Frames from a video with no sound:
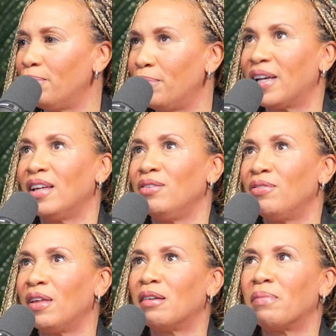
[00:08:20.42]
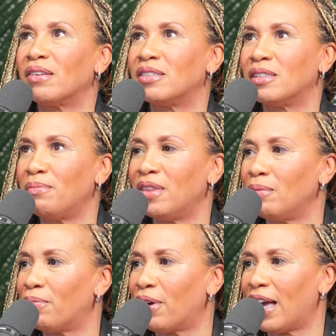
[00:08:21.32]
but can you think about
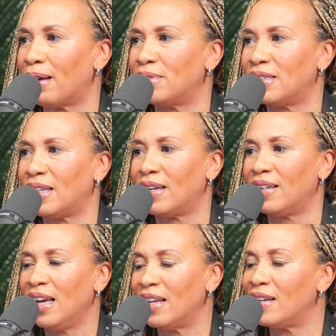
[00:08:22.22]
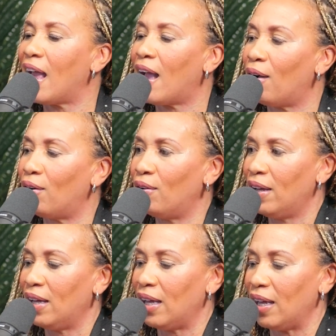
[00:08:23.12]
something perhaps that now,
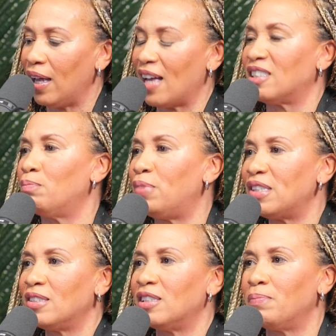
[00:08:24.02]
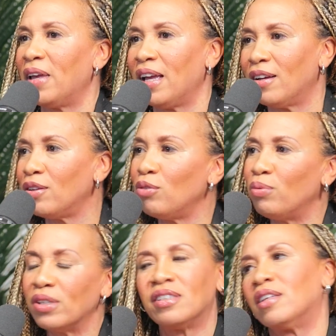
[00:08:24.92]
as a businessman, you
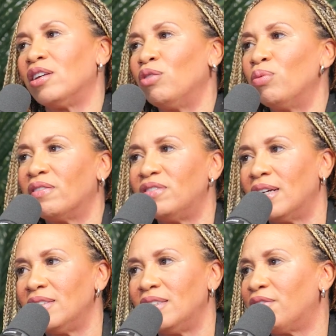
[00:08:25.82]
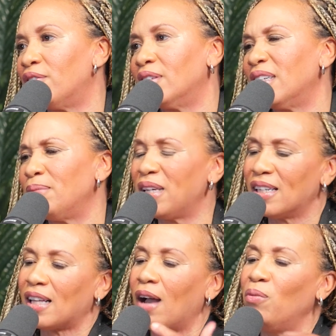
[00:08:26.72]
wish that you would have done differently?
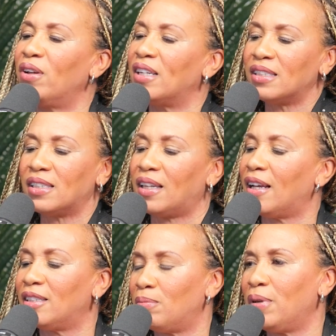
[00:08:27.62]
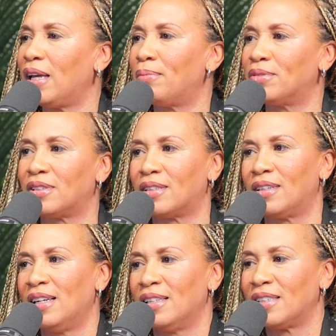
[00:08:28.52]
Because I want us today to be able to
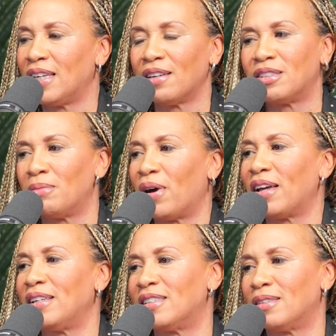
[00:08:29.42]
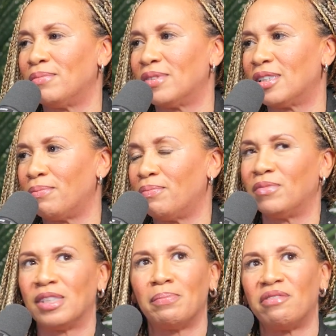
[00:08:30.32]
give somebody some
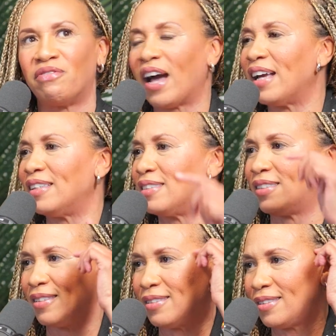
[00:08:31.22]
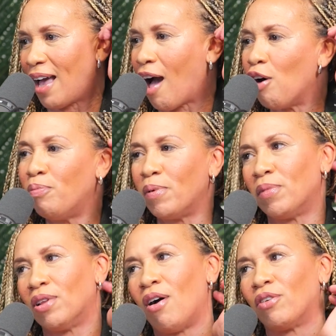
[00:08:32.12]
advice to help them
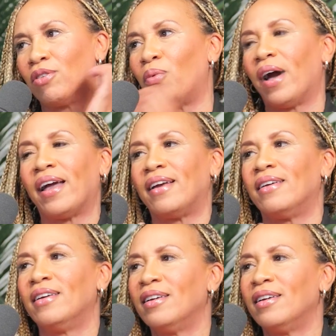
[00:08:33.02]
along the way.